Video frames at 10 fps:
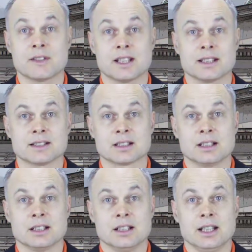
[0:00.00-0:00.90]
of things,
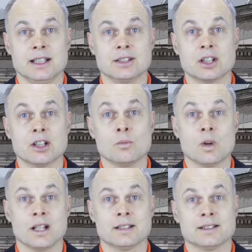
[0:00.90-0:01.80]
in Term
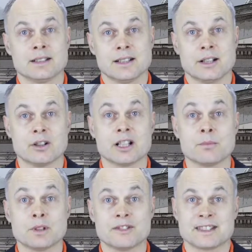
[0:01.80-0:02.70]
1 there are a
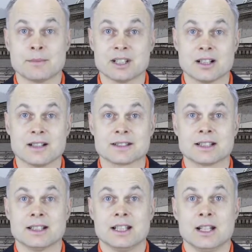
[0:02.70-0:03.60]
number of seminars
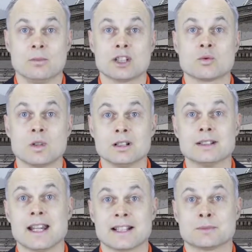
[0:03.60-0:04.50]
in which
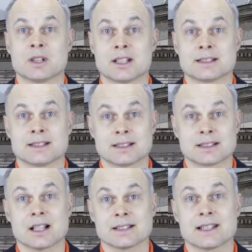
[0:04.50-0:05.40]
world experts
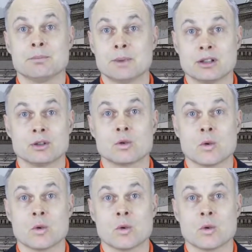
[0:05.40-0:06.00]
discuss empirical